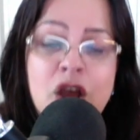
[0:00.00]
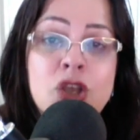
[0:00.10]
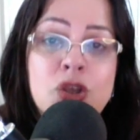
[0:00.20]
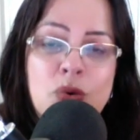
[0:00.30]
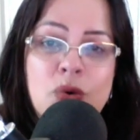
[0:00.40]

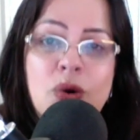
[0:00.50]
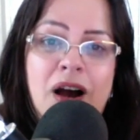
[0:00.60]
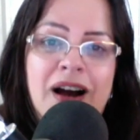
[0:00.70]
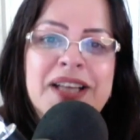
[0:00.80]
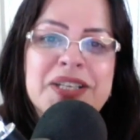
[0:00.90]
your
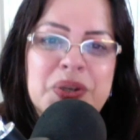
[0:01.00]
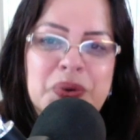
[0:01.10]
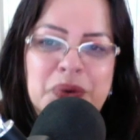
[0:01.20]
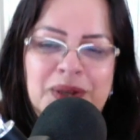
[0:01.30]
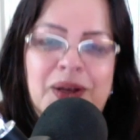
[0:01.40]
ideal
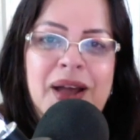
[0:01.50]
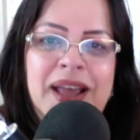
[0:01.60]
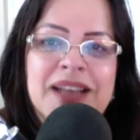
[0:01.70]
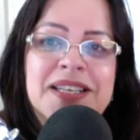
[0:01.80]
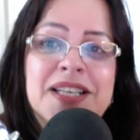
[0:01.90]

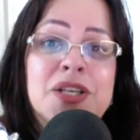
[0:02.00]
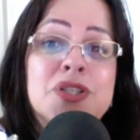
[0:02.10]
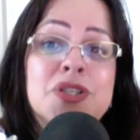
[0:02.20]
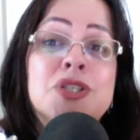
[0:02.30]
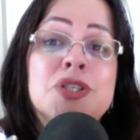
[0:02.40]
client can
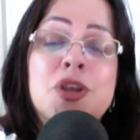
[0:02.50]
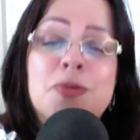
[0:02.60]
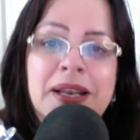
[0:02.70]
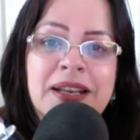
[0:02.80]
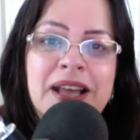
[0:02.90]
consume it